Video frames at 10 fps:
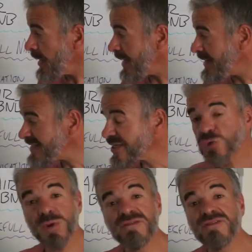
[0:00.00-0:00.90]
And that's a
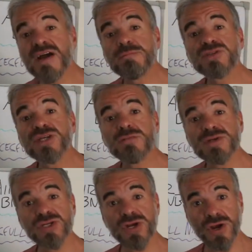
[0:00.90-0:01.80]
25%
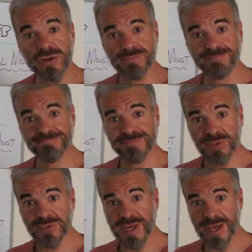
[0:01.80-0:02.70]
return,
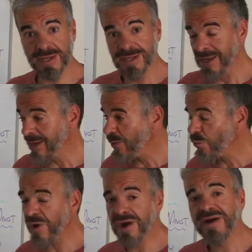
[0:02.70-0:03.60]
okay?
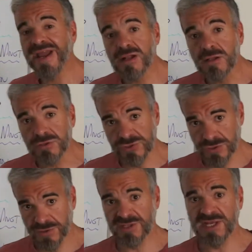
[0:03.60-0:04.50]
Where
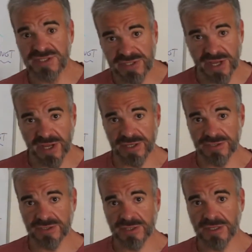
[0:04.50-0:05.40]
else these
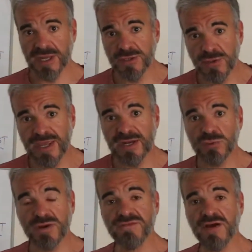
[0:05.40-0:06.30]
days can you get a
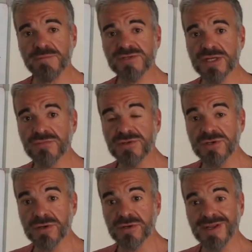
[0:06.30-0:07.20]
25%
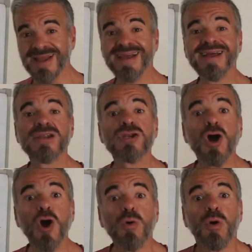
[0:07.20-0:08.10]
return?
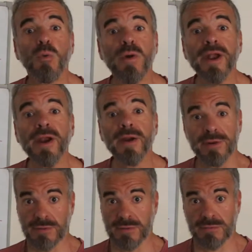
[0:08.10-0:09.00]
Nowhere.